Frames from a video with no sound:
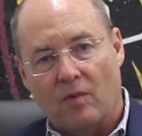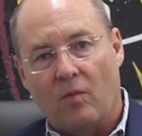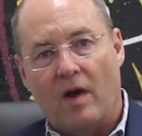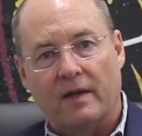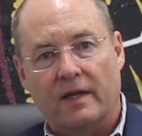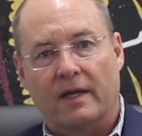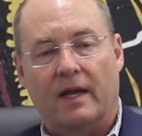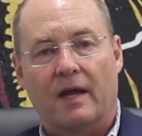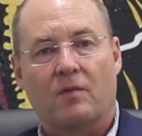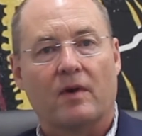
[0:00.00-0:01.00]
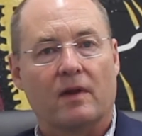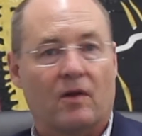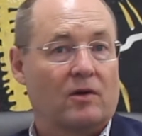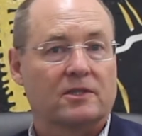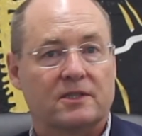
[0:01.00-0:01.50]
Rwanda today, and one of the
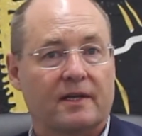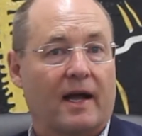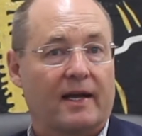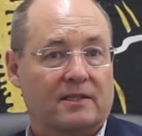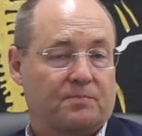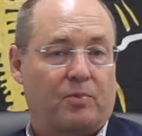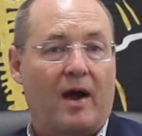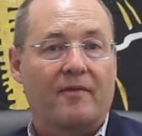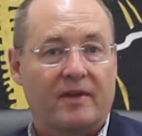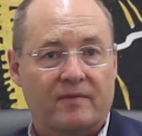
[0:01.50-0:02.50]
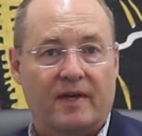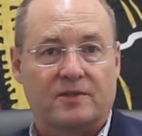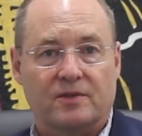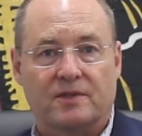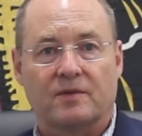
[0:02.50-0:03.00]
largest, I guess, private
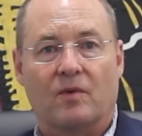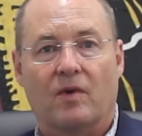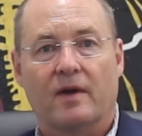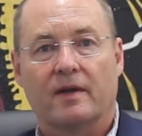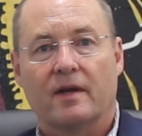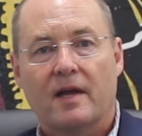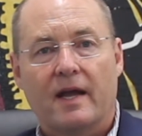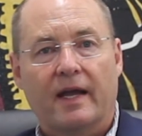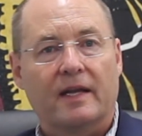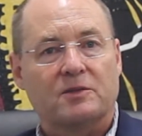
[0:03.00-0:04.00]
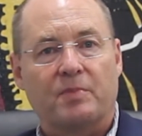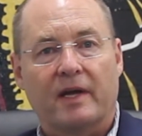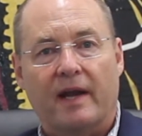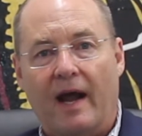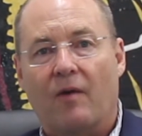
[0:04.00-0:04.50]
investors in Rwanda, it has
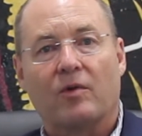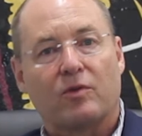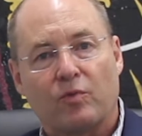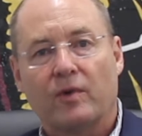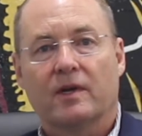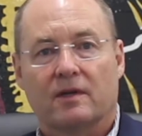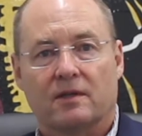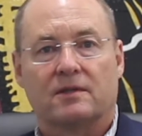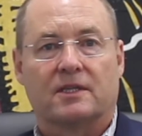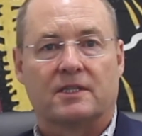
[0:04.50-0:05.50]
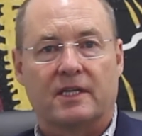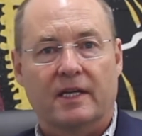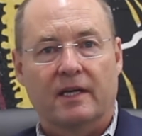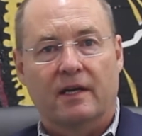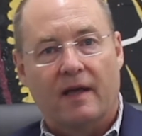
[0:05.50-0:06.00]
been our thrill to
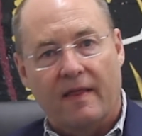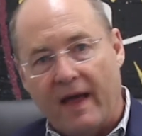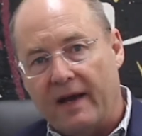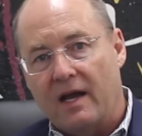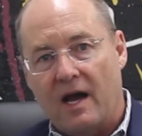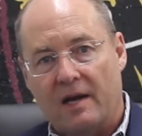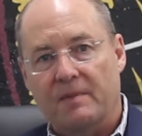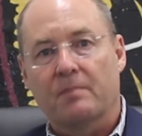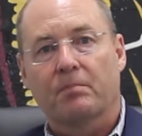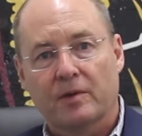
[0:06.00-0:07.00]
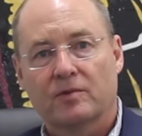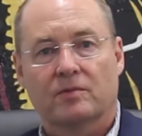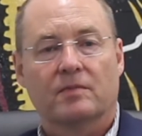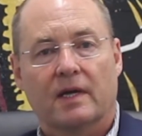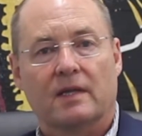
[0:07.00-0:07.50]
see that economy
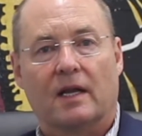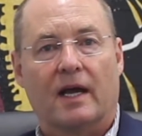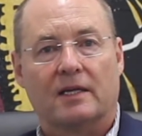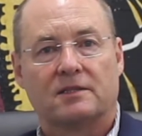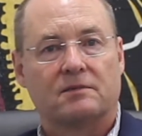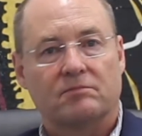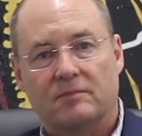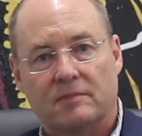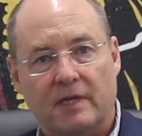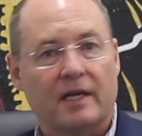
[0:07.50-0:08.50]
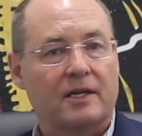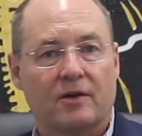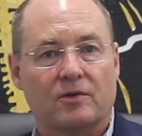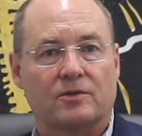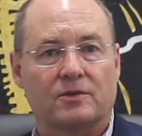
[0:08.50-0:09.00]
boom in the last 10
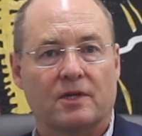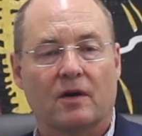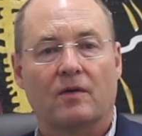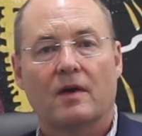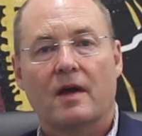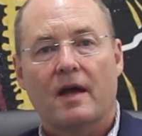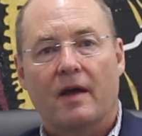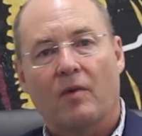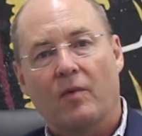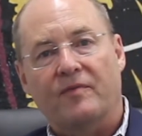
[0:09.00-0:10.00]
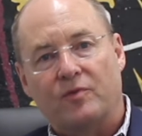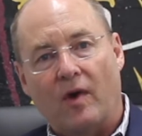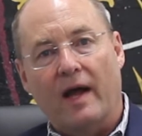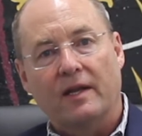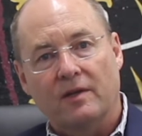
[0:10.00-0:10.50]
years or so. What we've
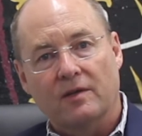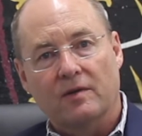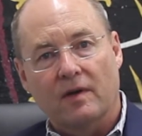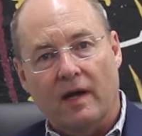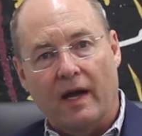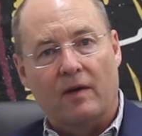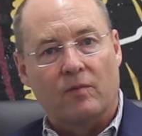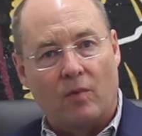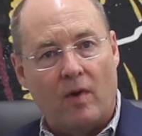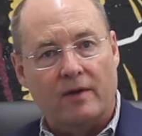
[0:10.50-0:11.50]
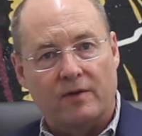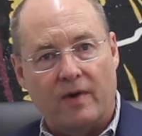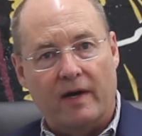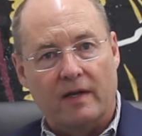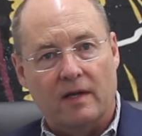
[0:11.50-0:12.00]
tried to do at Rwanda Trading